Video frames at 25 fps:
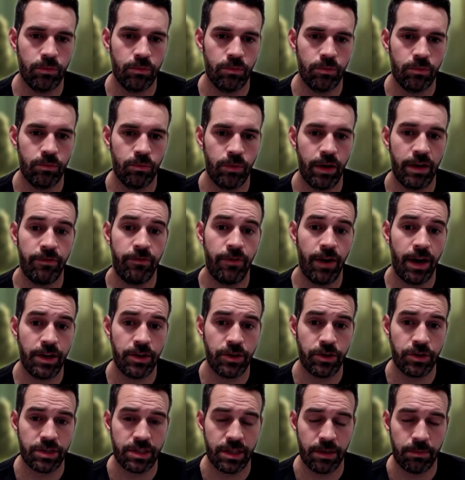
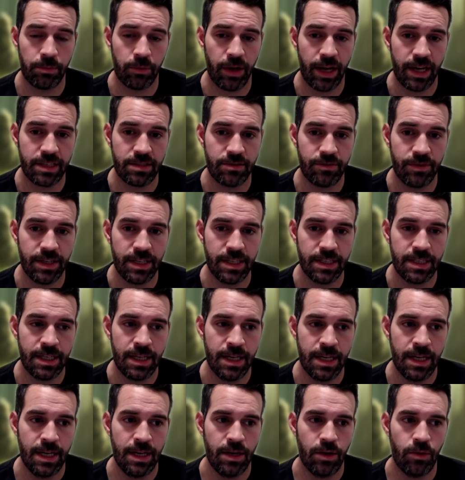Wayfinder subclass feat.
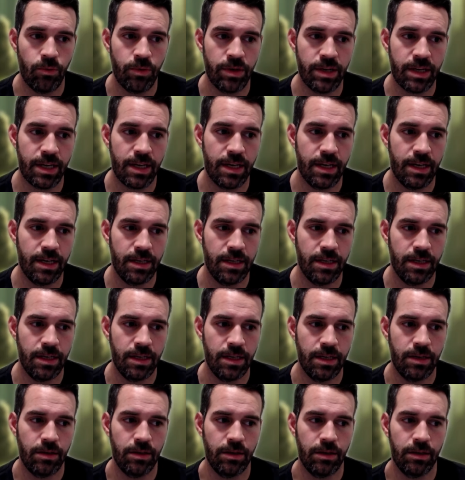We
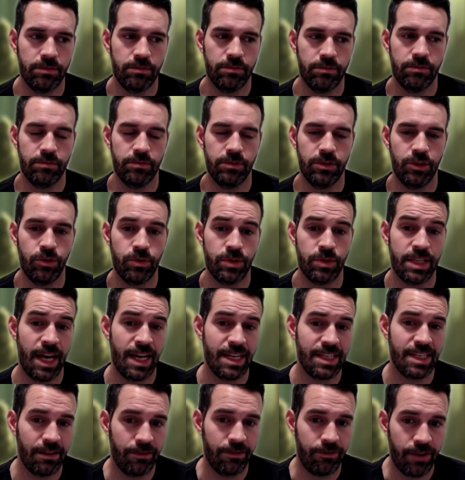can use
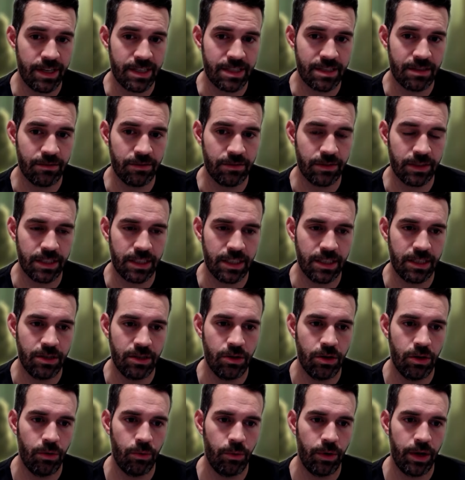that defensively
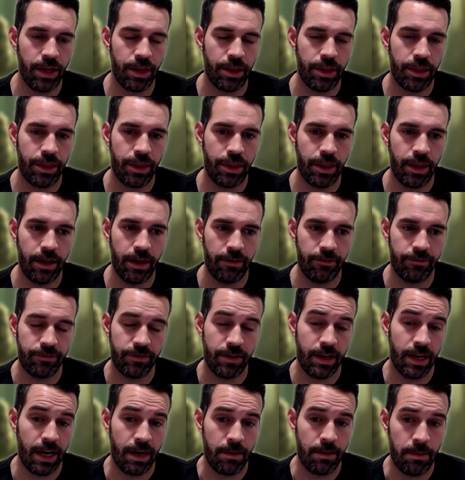with if
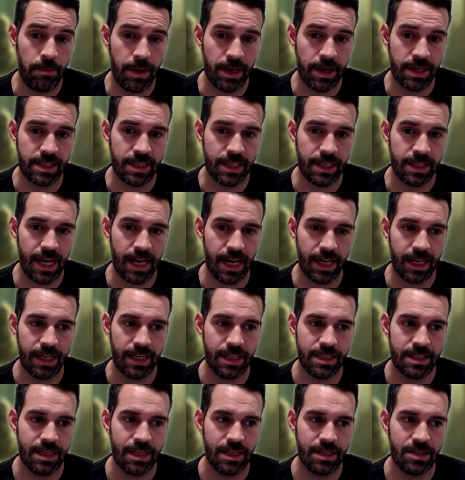an enemy makes an attack
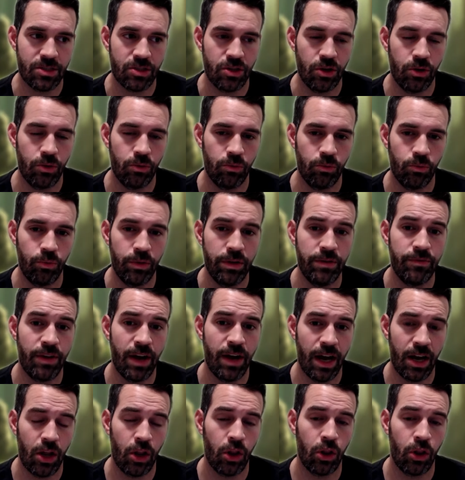against us. So we've
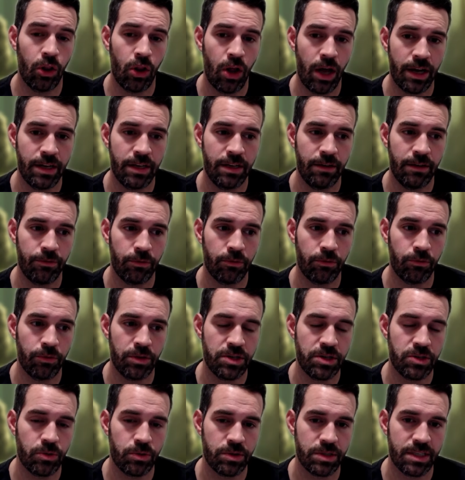got a lot of different
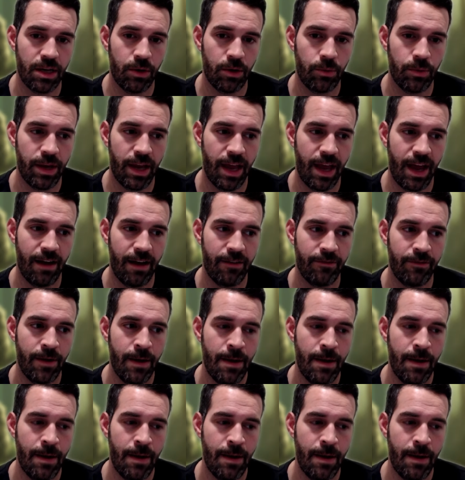resources that we have.